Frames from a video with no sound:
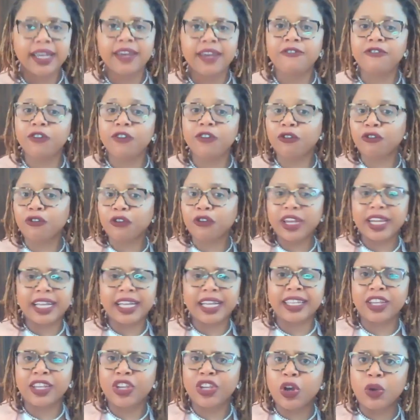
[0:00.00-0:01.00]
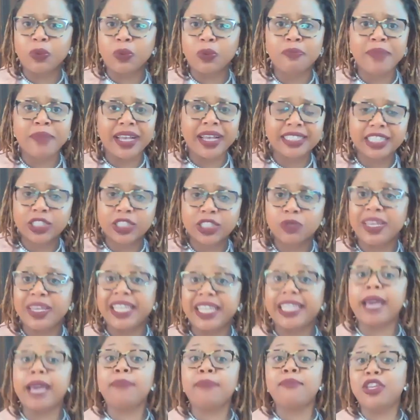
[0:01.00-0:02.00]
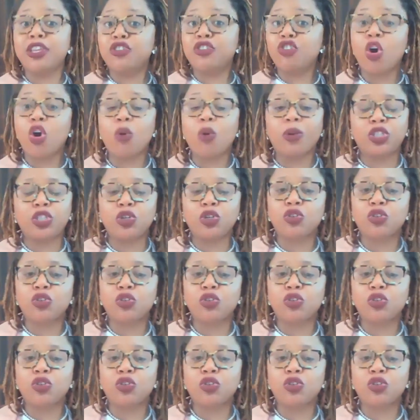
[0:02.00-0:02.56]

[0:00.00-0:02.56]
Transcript: Feel free to, message me. Let me know what you